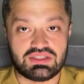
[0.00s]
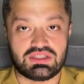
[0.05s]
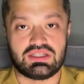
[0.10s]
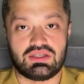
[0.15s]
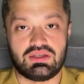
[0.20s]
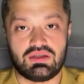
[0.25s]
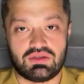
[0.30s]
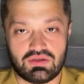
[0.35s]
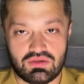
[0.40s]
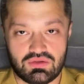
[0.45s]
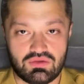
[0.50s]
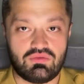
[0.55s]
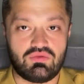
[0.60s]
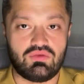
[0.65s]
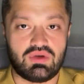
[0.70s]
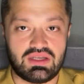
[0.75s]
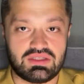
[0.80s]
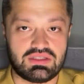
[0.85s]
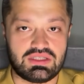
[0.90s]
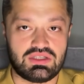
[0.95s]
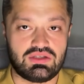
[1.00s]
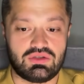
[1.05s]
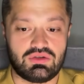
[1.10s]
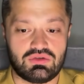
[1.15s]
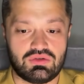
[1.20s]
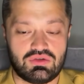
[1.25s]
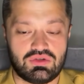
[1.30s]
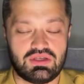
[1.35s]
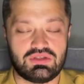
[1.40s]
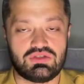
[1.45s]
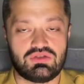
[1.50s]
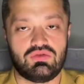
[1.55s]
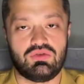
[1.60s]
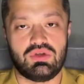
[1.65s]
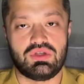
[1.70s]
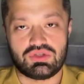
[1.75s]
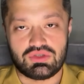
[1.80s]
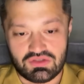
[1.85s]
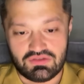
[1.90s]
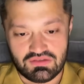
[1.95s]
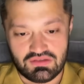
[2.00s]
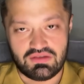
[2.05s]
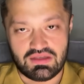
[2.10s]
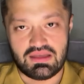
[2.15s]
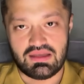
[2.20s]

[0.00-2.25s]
here in the Donetsk region,